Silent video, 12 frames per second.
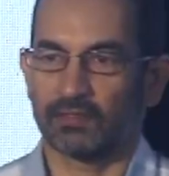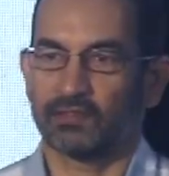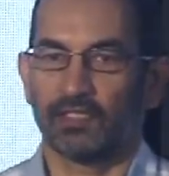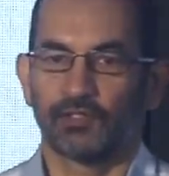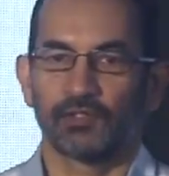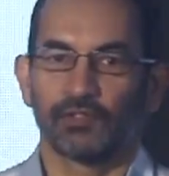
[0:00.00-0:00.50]

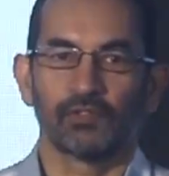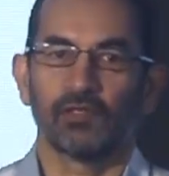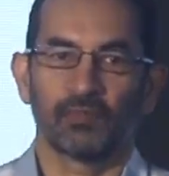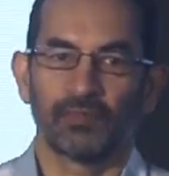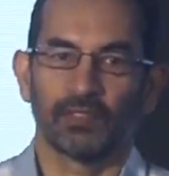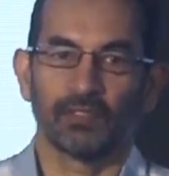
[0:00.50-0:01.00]
selection should
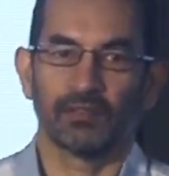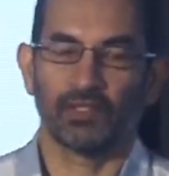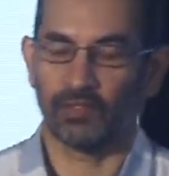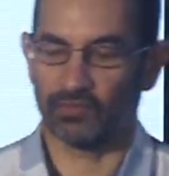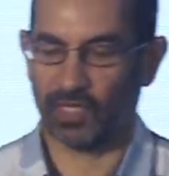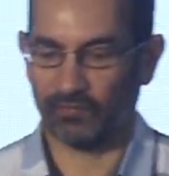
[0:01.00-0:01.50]
not be the
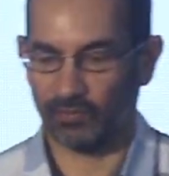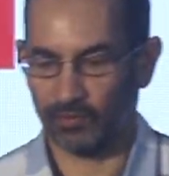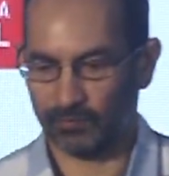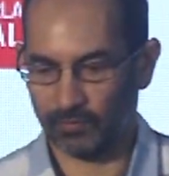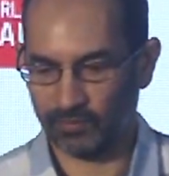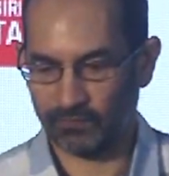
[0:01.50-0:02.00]
thing driving your
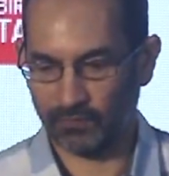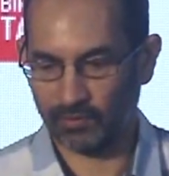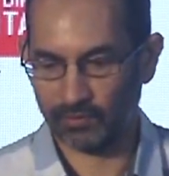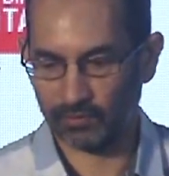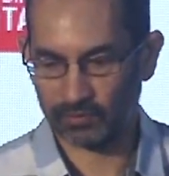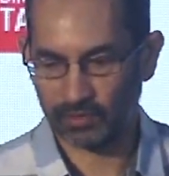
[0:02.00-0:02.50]

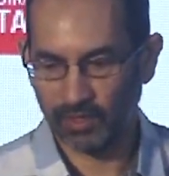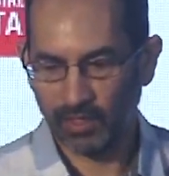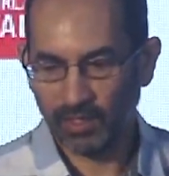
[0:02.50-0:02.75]
portfolios.